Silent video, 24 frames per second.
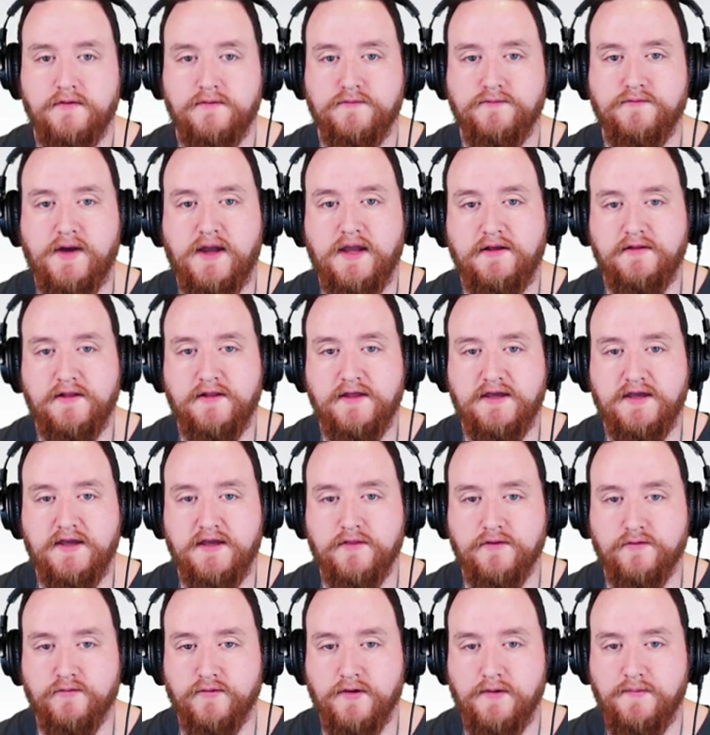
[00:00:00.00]
Right-click in
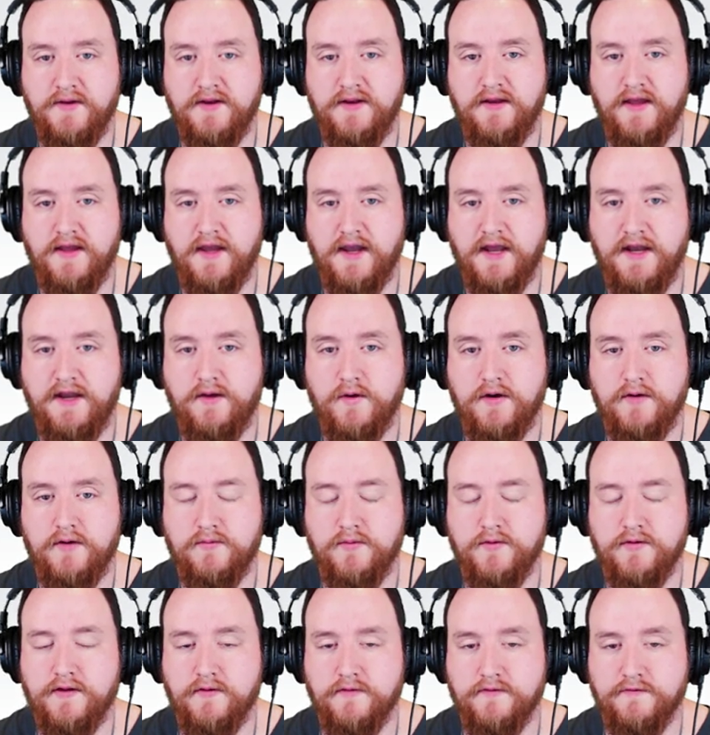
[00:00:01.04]
the ribbon anywhere
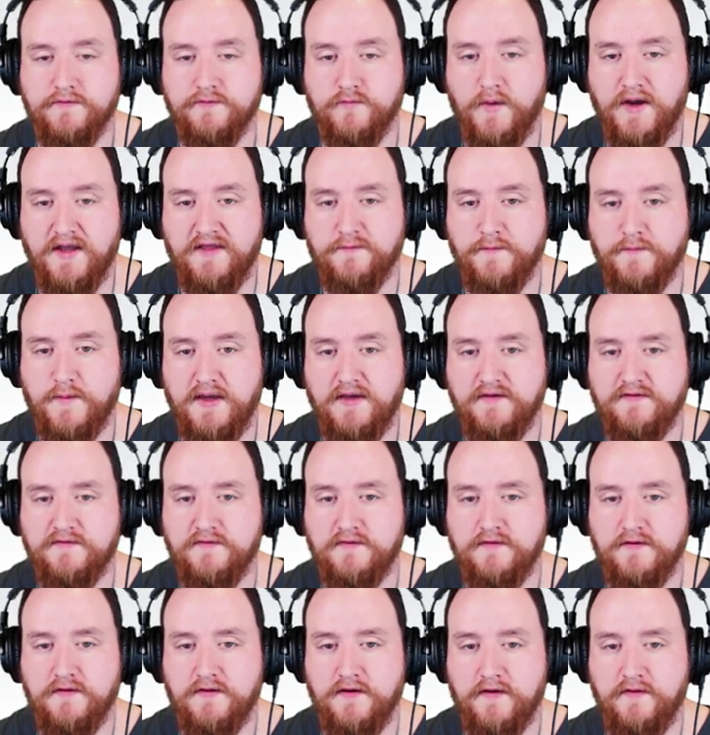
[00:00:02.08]
where there is white space,
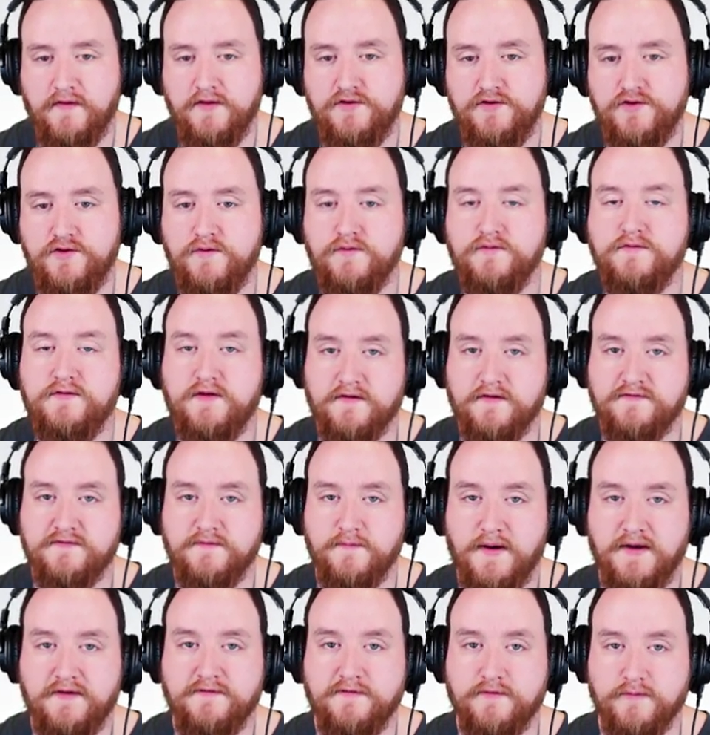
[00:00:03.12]
and then choose
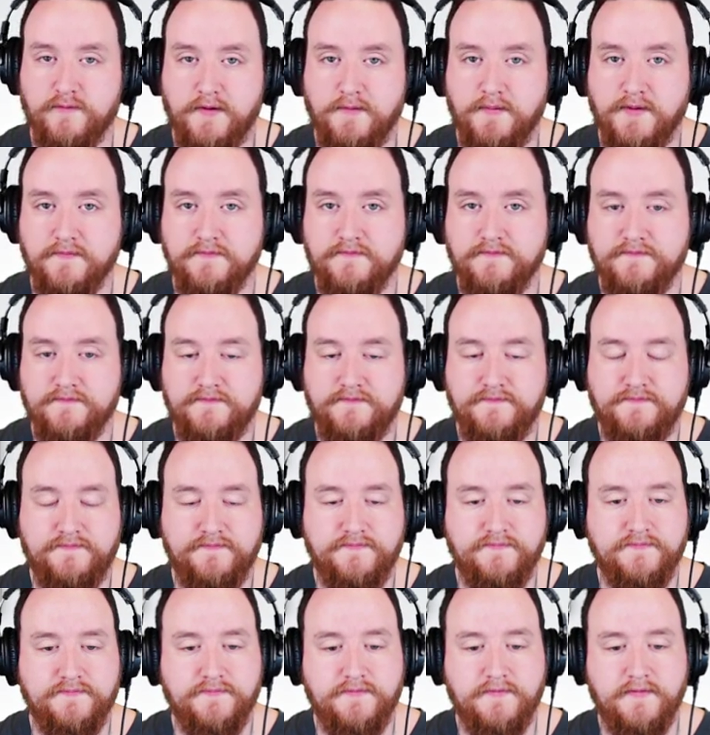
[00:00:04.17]
Customize the ribbon.
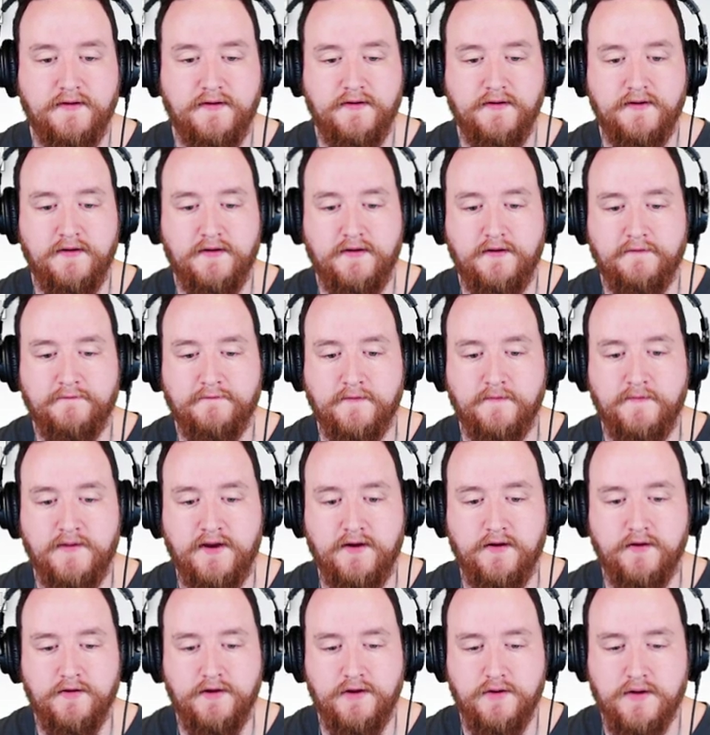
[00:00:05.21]
From
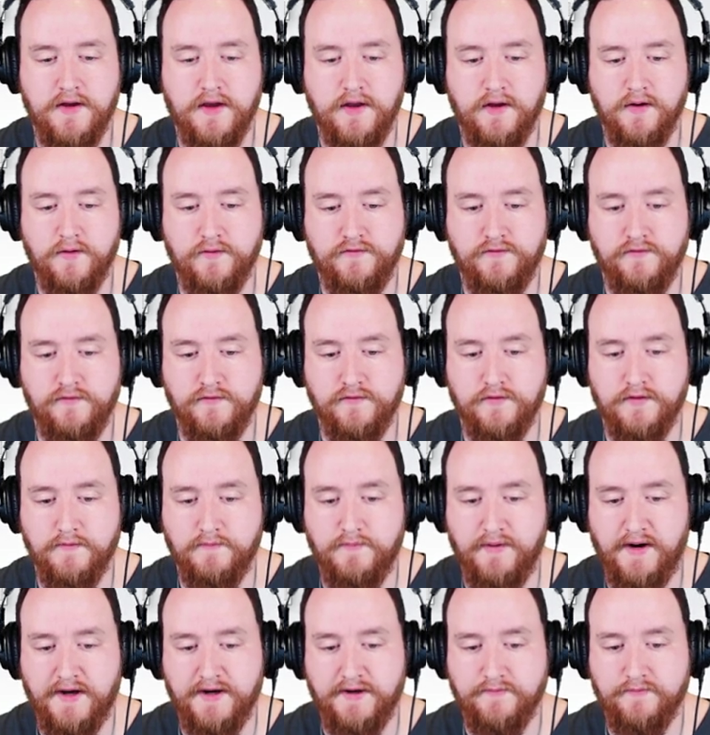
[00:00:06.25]
here, you can go to the
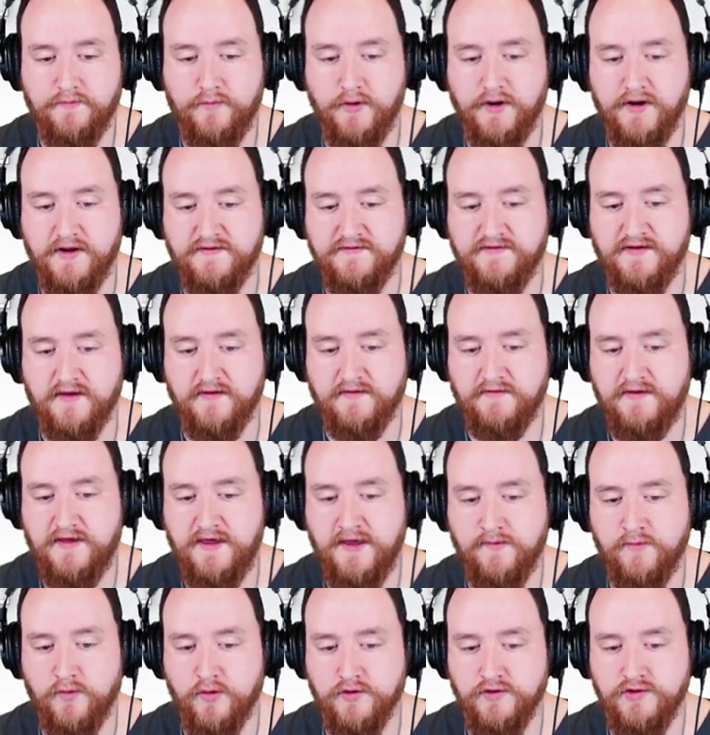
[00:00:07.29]
bottom where it says
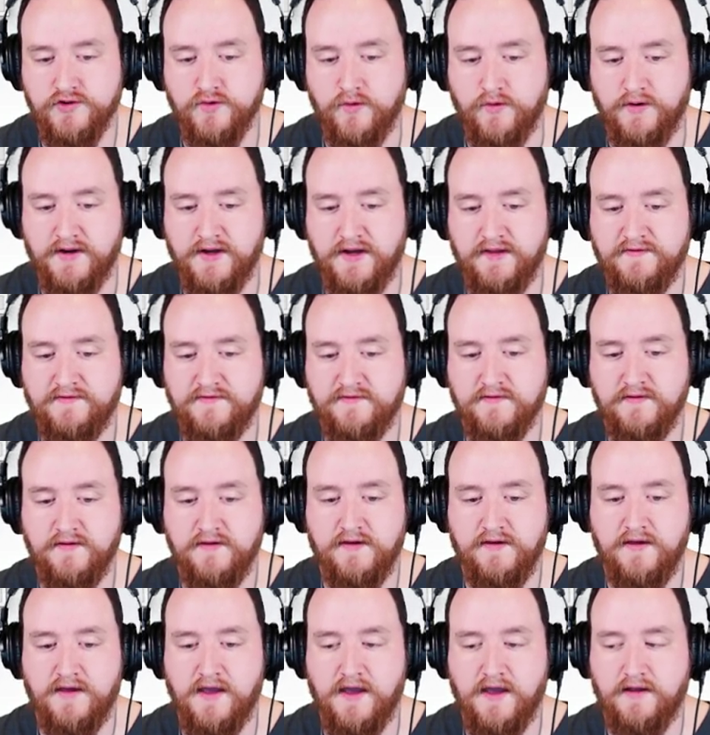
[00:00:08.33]
Keyboard Shortcuts,
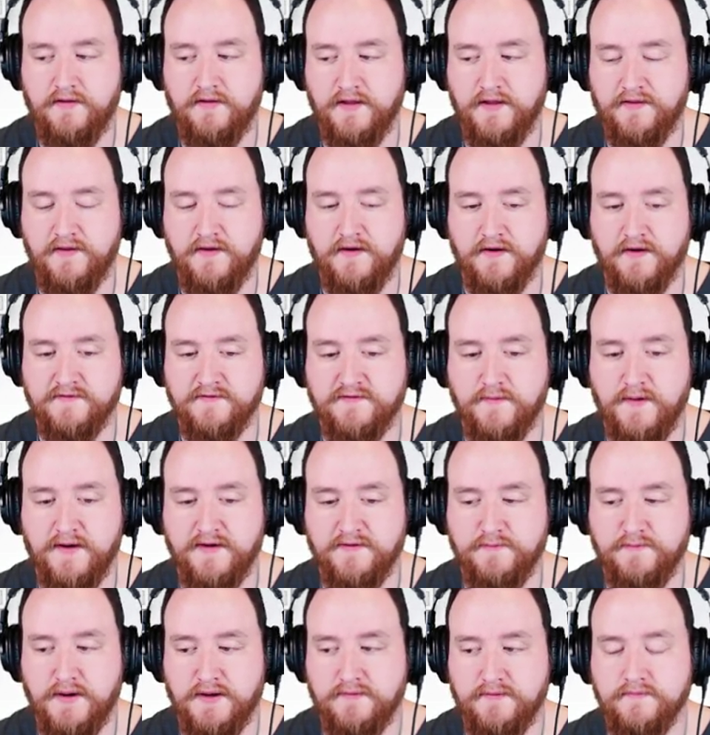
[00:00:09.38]
and click the Customize
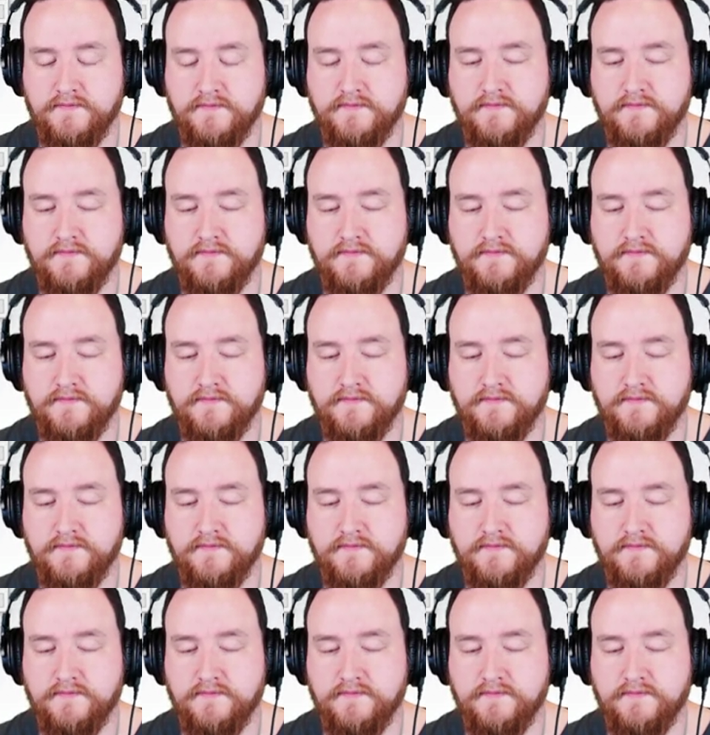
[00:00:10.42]
button.